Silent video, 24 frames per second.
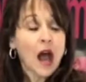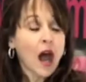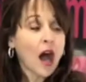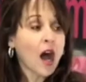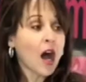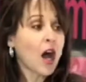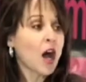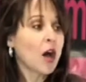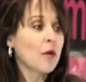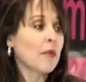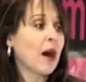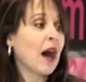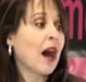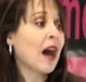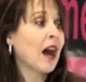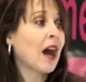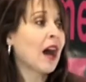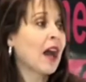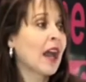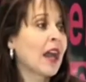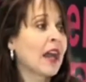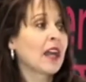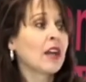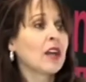
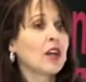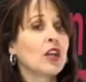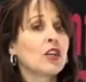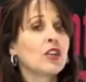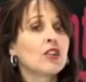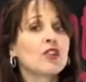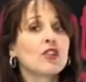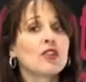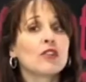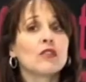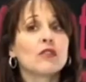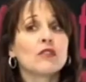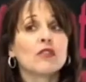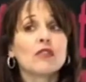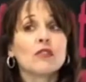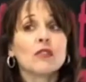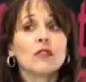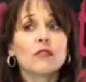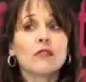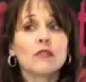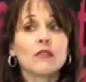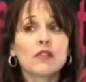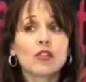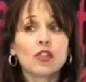I
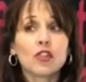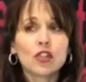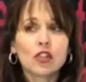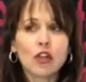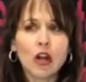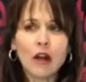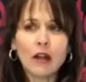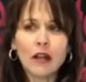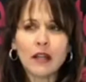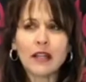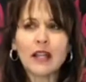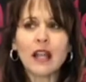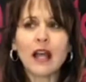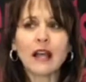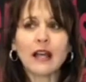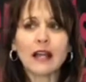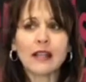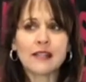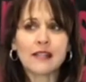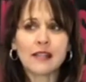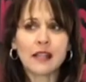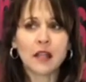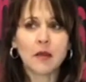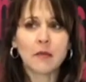started, like
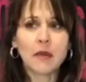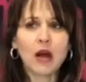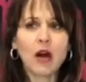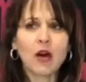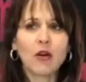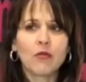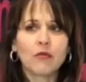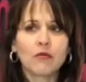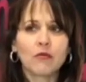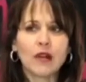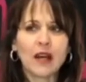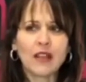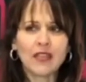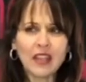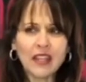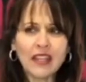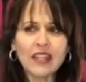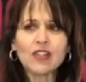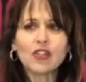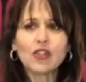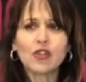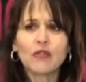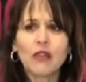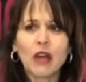I said, about, I
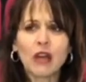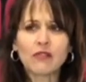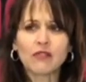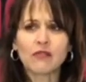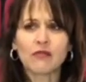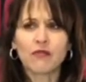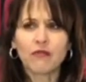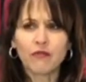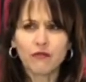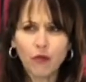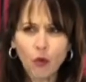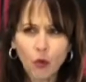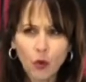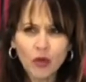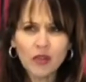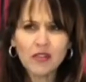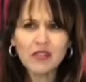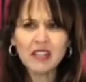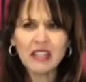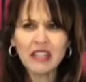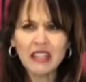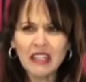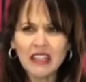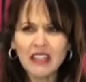think in
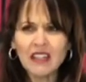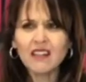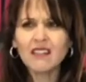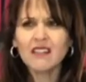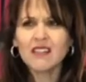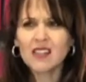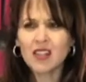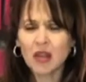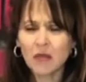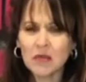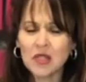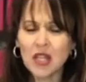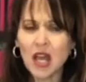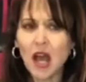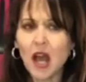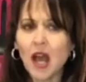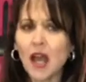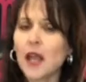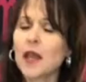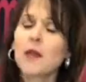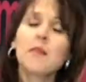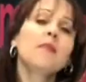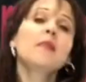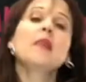2014
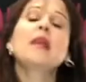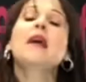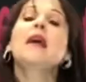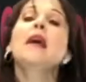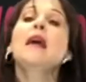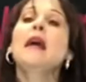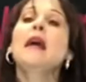sometime,